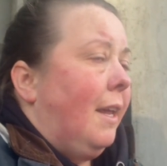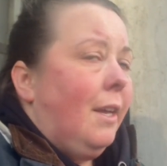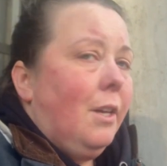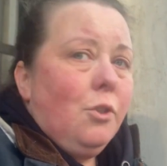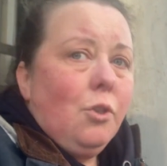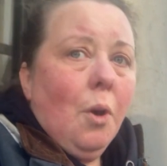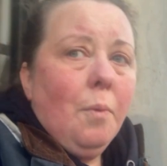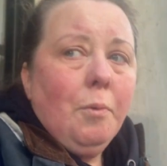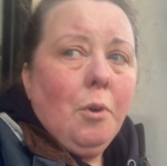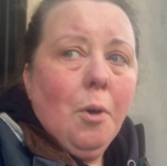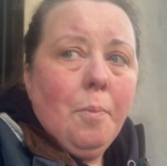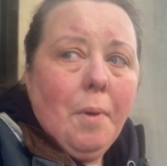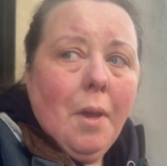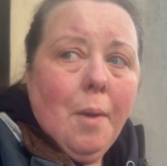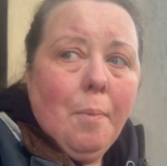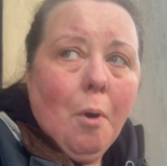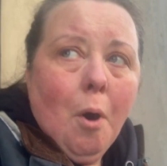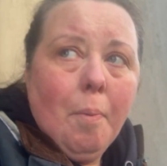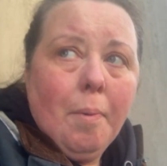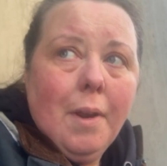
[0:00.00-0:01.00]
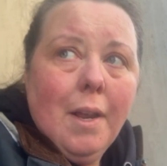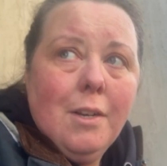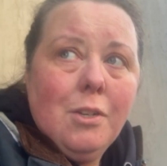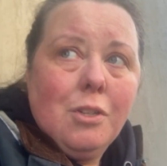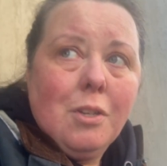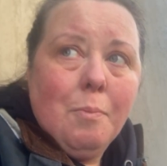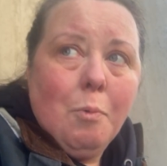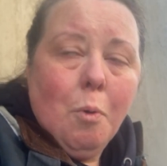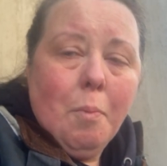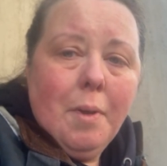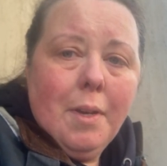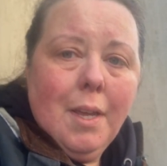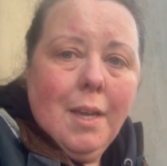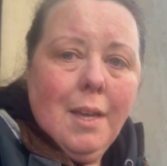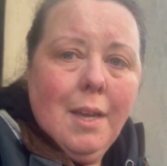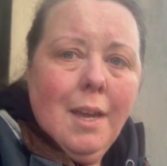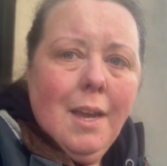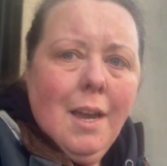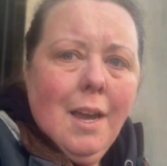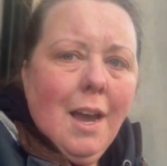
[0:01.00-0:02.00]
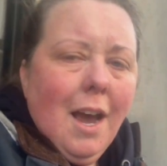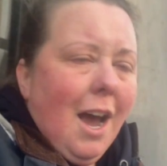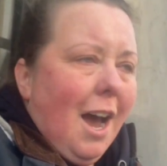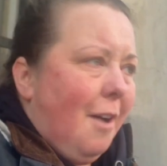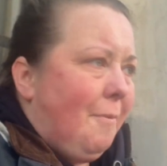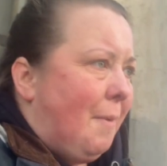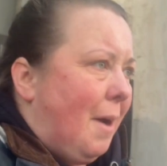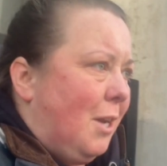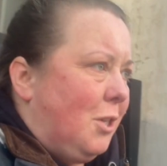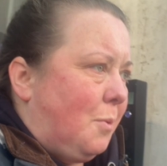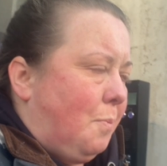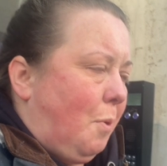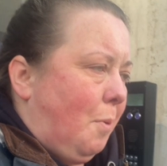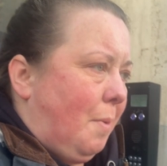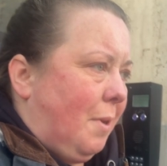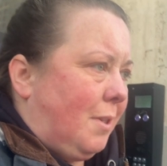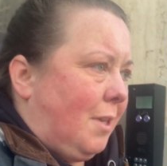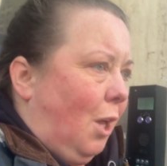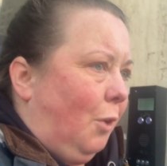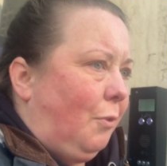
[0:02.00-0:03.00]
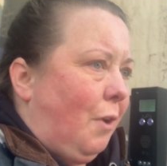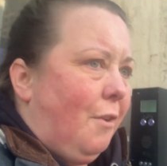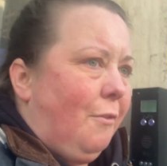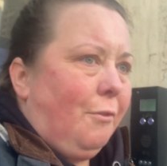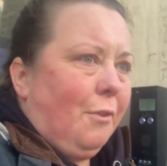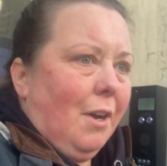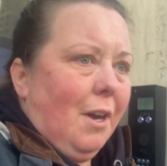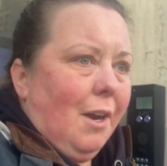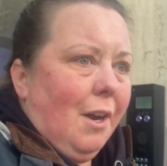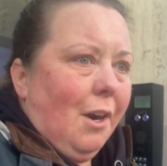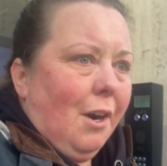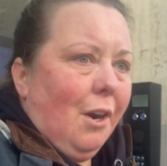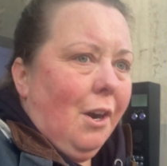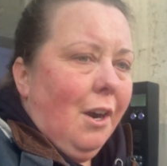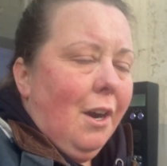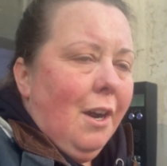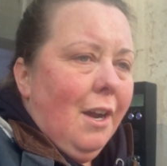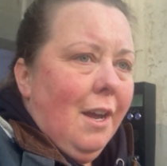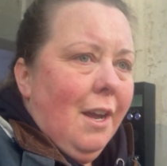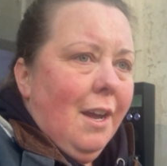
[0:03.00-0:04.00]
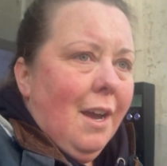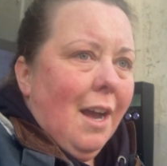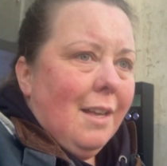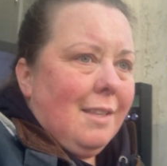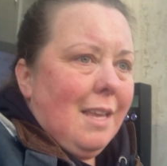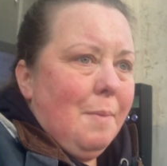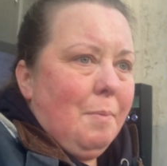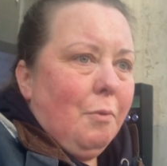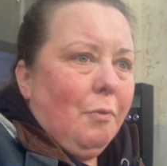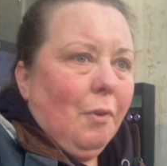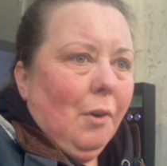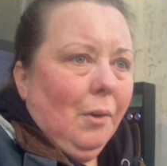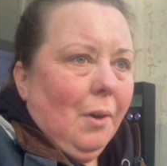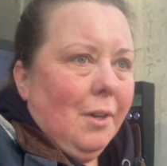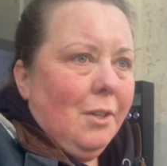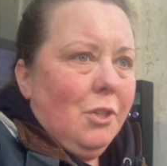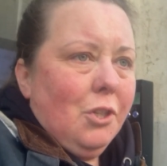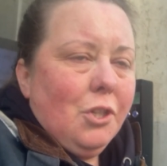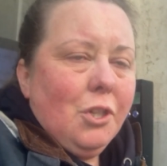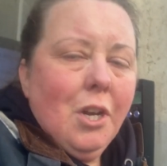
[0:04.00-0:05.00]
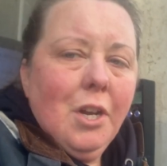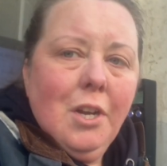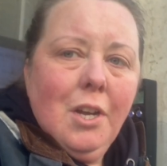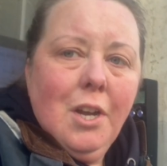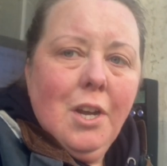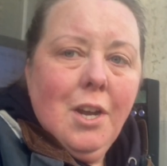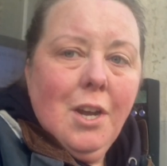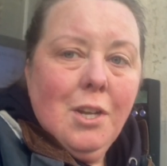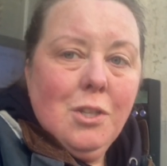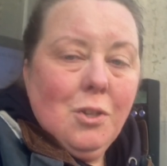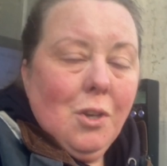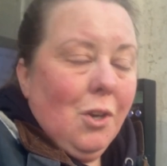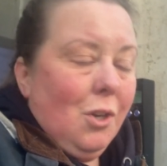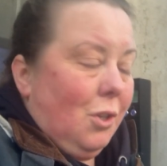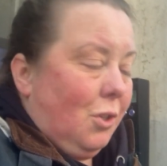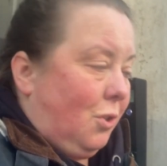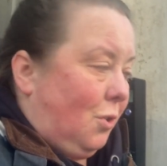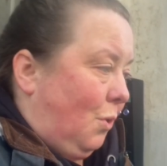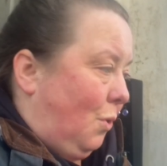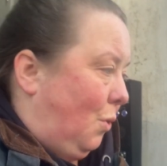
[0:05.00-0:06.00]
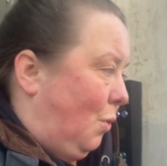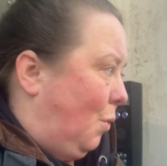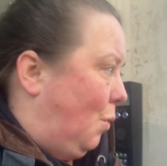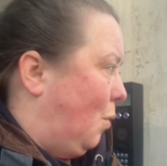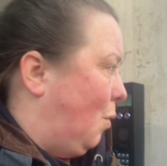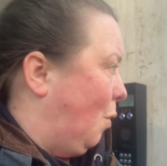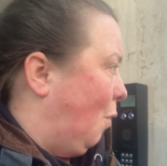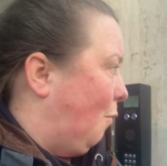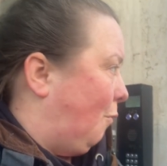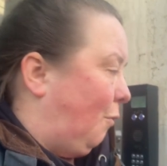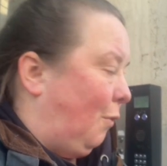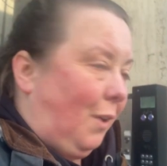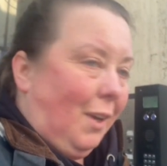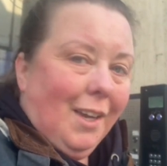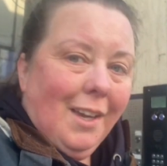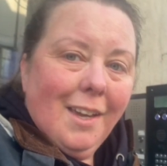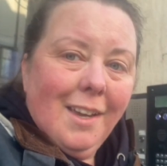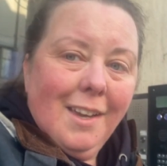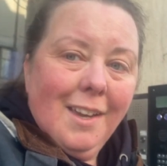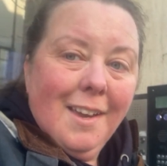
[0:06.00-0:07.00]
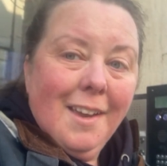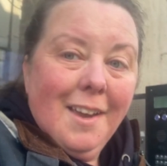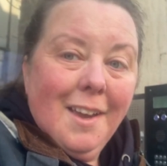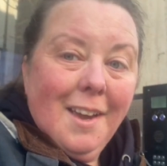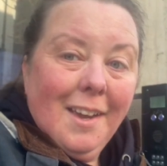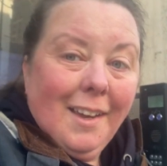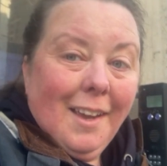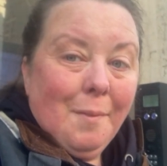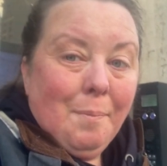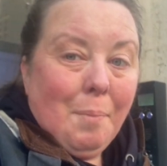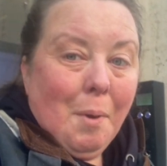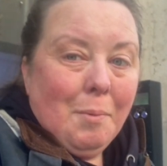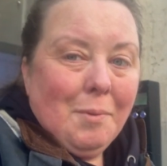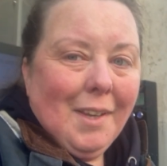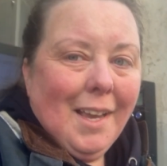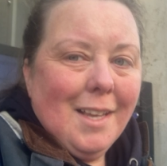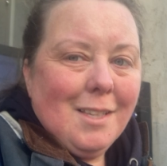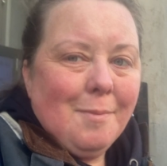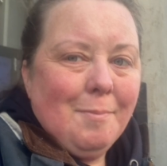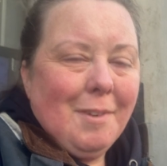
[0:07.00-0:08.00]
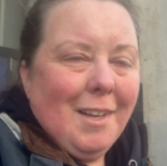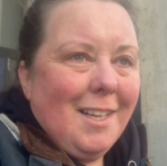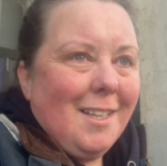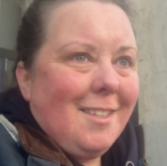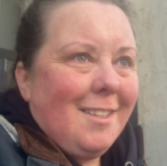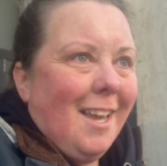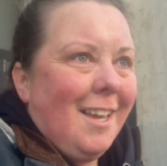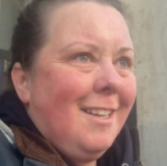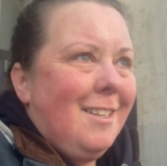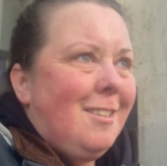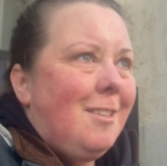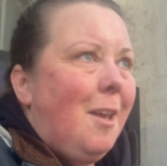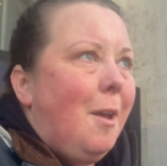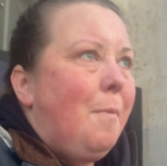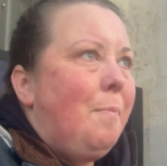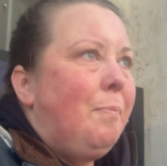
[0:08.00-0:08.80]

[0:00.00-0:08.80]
So I'm going to be popping in just a moment. I have managed to book myself in for a table for lunch, so hopefully be able to get some nice things